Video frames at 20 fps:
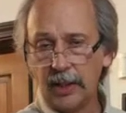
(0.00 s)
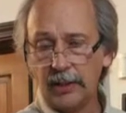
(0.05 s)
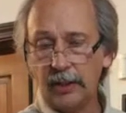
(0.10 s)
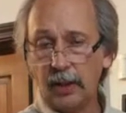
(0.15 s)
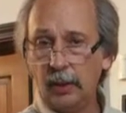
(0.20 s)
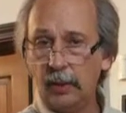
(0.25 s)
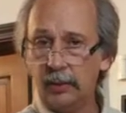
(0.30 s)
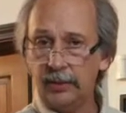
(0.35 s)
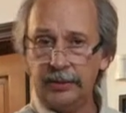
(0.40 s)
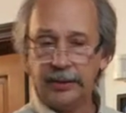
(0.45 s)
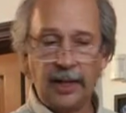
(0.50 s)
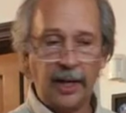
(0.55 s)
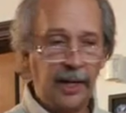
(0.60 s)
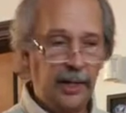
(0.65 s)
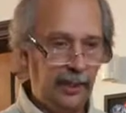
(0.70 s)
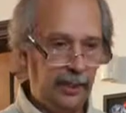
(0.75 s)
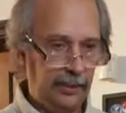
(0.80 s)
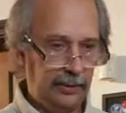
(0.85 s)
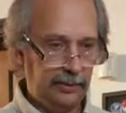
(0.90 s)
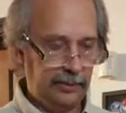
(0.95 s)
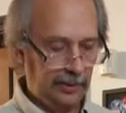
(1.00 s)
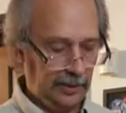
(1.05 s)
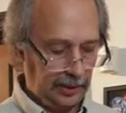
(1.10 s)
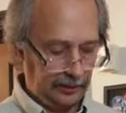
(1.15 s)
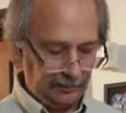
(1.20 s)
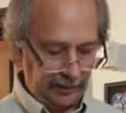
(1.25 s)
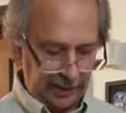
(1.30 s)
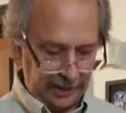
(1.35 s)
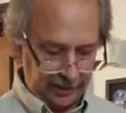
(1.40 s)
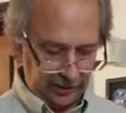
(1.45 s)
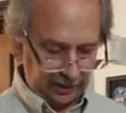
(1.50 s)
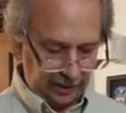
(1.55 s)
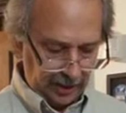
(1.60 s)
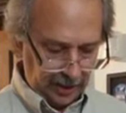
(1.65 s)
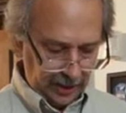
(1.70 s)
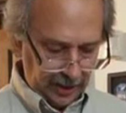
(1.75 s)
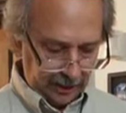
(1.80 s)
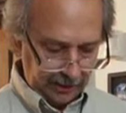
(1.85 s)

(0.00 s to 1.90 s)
the whole entire range.